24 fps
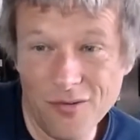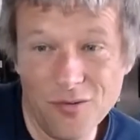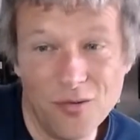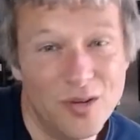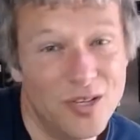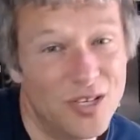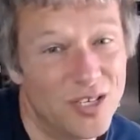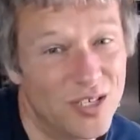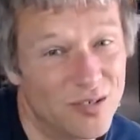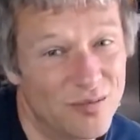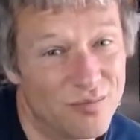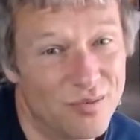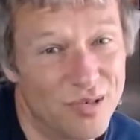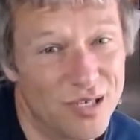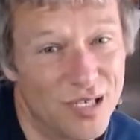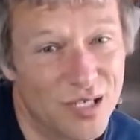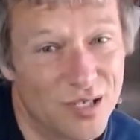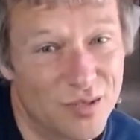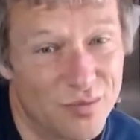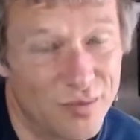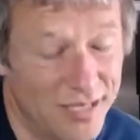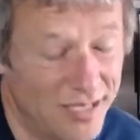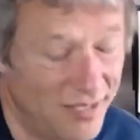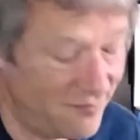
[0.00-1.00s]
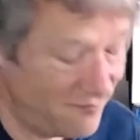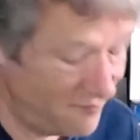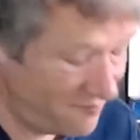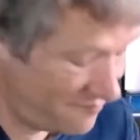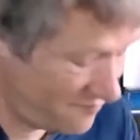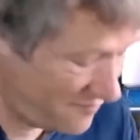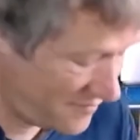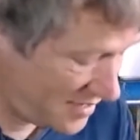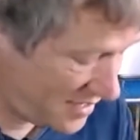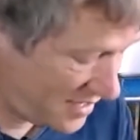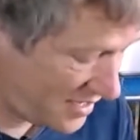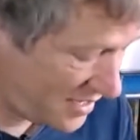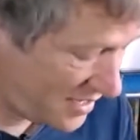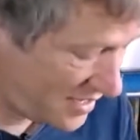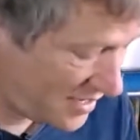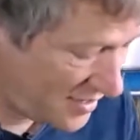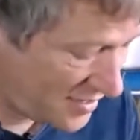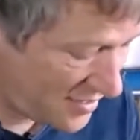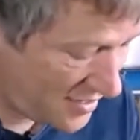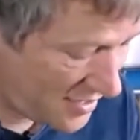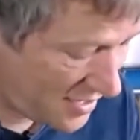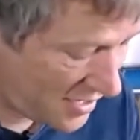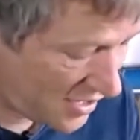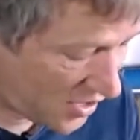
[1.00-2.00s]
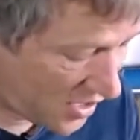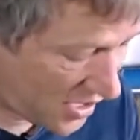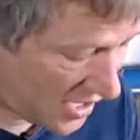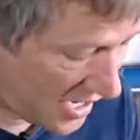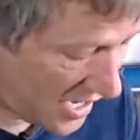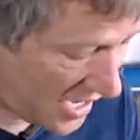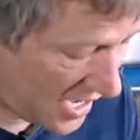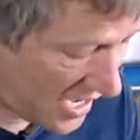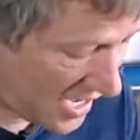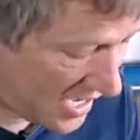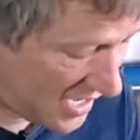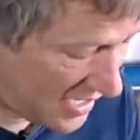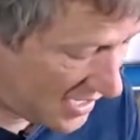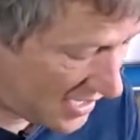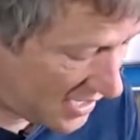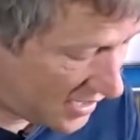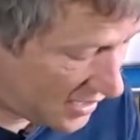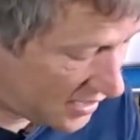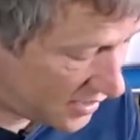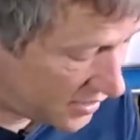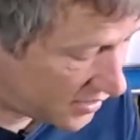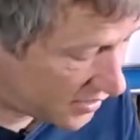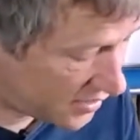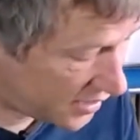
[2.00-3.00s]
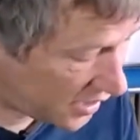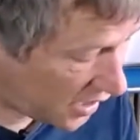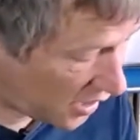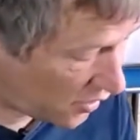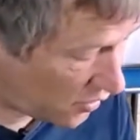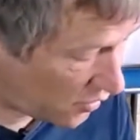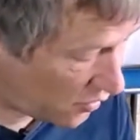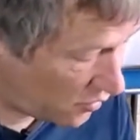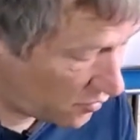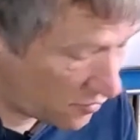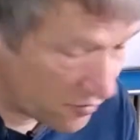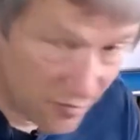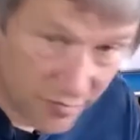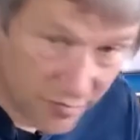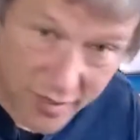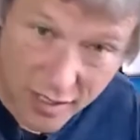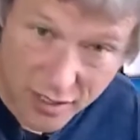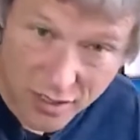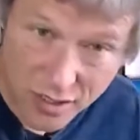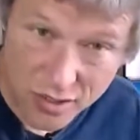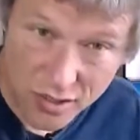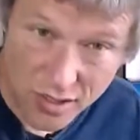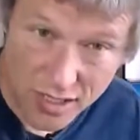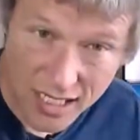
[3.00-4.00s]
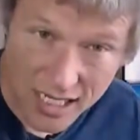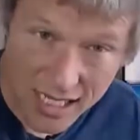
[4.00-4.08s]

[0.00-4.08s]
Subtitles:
which is pretty sweet. Okay, so those 3